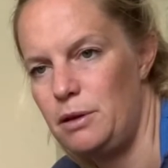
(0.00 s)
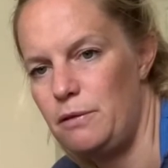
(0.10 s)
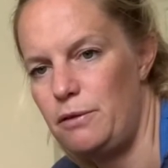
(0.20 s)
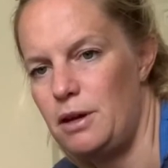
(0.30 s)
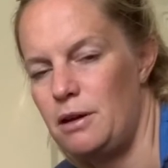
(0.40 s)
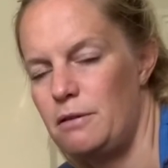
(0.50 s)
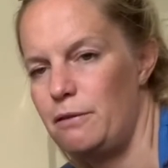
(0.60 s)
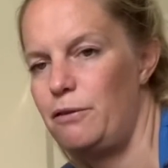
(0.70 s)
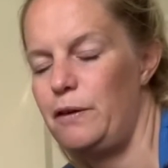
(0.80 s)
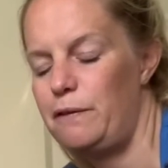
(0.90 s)
Done
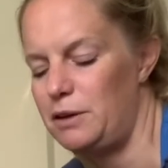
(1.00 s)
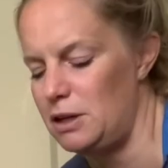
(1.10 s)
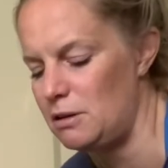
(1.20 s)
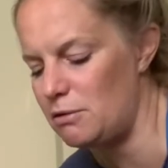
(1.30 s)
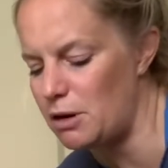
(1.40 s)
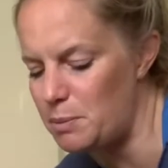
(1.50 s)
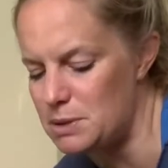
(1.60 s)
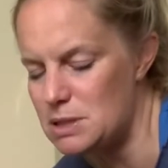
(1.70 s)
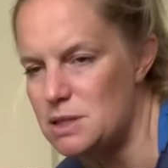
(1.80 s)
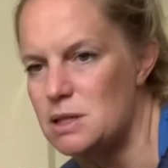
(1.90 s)
15
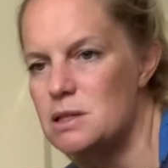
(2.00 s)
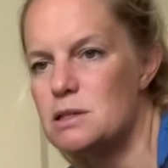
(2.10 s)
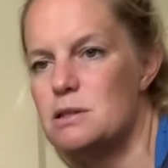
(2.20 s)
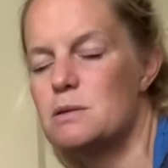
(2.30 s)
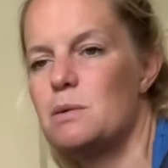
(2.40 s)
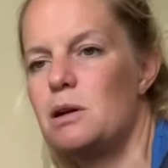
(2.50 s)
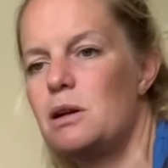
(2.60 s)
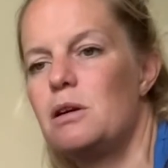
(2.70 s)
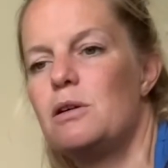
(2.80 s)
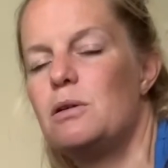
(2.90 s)
repetitions, we're going
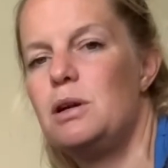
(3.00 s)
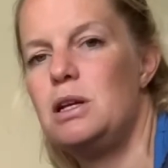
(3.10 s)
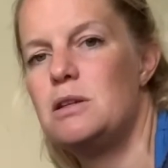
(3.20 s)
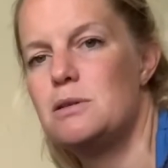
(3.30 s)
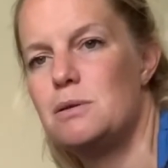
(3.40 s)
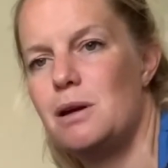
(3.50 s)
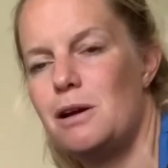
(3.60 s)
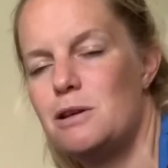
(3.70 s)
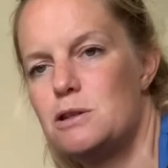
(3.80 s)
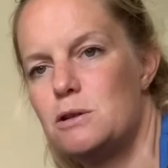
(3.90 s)
to go into the
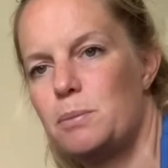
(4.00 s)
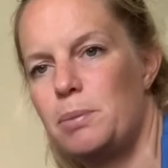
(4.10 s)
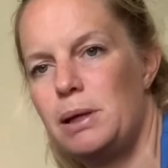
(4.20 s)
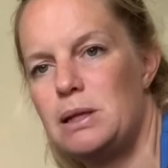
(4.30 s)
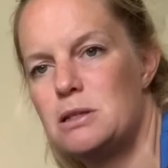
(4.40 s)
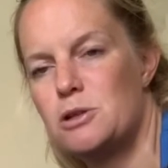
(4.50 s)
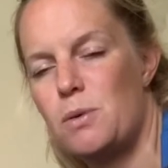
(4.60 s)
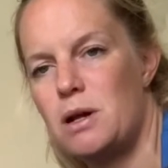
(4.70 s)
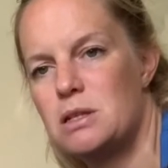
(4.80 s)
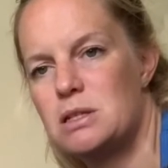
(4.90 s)
split
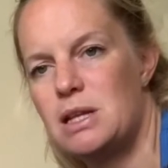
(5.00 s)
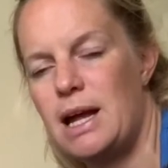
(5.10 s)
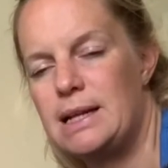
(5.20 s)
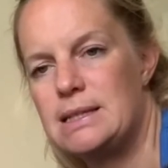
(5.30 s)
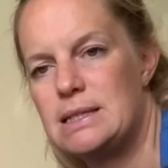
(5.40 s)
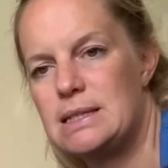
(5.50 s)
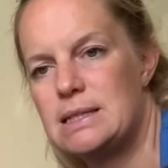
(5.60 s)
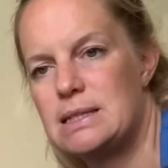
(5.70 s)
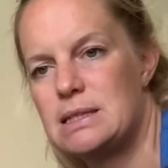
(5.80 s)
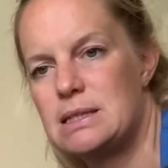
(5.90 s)
squat stance
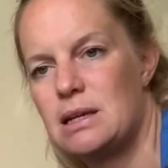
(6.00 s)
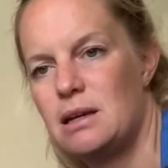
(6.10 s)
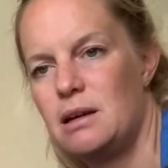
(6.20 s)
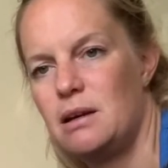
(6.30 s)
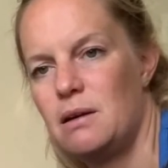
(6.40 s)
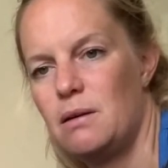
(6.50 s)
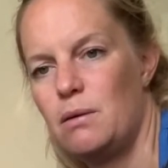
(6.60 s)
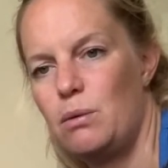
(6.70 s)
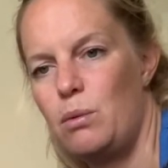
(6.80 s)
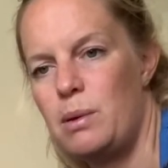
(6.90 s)

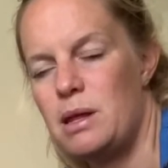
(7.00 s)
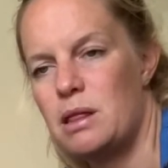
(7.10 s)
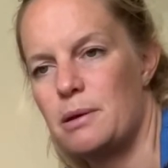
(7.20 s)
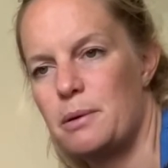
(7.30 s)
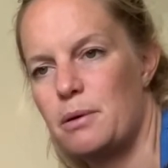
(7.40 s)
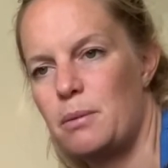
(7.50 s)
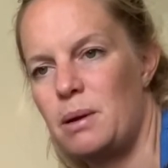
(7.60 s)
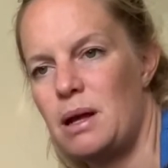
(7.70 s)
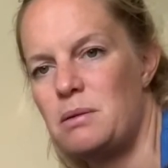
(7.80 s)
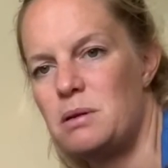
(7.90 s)
with or
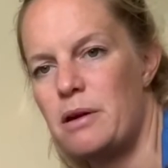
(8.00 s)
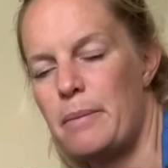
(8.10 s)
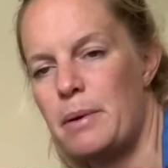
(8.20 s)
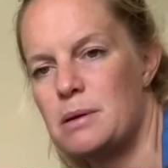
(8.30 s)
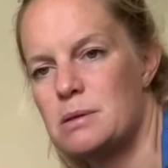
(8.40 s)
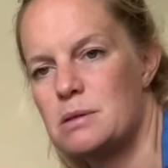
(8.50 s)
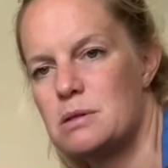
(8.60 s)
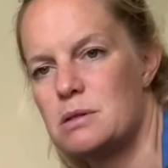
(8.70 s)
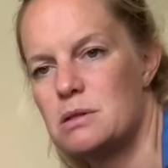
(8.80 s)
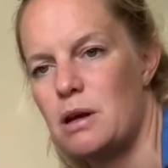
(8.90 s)
without dumbbells,
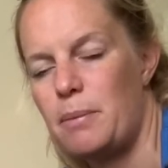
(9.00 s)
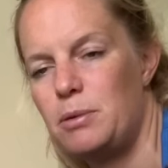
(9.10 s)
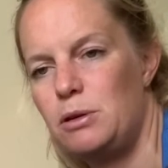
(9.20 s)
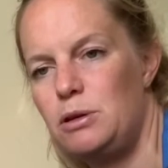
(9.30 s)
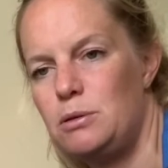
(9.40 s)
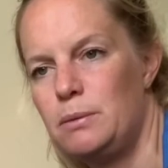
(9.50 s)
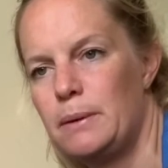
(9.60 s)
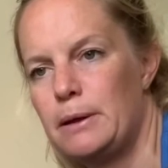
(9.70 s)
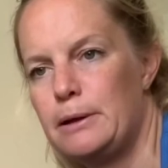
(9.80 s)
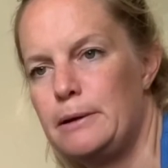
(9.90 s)
up to you.
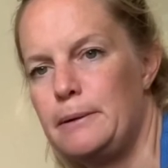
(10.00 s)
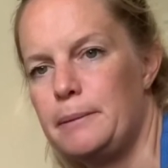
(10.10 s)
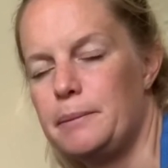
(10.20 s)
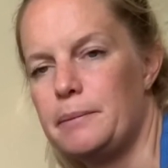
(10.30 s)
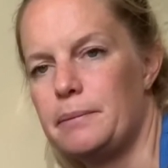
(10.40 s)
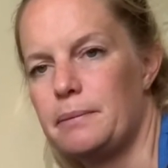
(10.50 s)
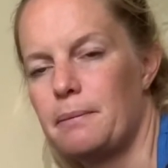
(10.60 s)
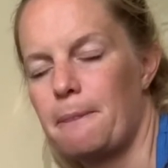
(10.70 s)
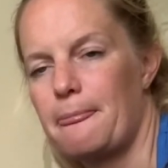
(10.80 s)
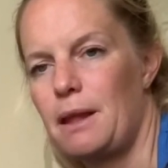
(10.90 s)

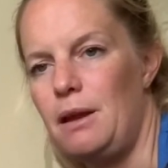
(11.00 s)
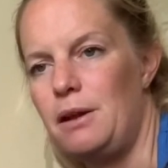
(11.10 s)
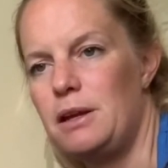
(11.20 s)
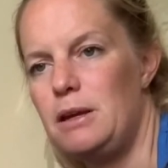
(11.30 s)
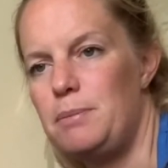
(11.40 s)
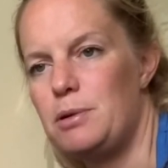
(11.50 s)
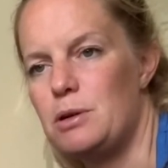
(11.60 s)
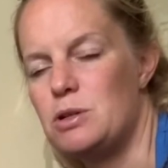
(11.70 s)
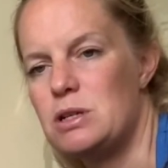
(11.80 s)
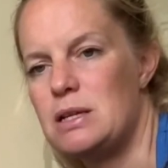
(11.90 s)
You're going to keep
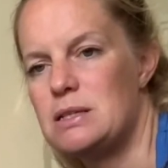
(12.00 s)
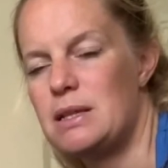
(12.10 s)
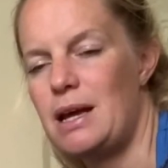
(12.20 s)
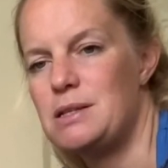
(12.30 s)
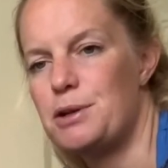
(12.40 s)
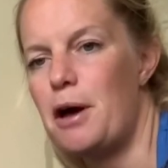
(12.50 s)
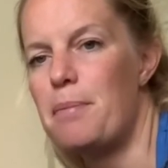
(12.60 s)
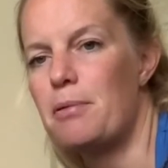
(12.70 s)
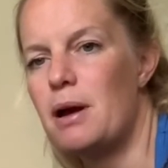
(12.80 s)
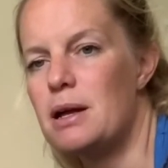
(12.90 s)
your chest nice and
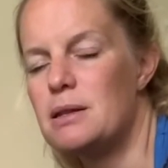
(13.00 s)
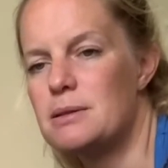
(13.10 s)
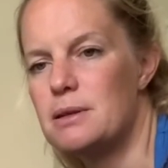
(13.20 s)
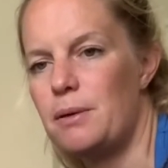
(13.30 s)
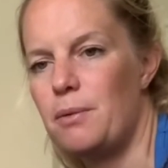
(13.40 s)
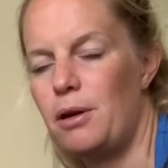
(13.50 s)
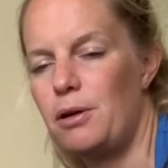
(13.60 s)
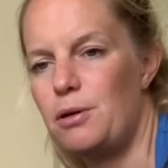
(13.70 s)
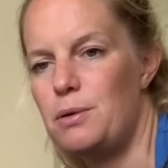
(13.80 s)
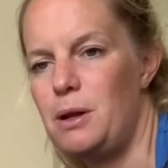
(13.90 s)
upright, and we're going
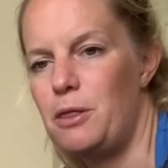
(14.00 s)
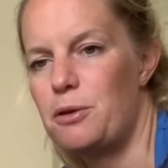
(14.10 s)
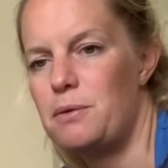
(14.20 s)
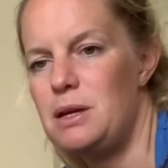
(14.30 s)
to go in 3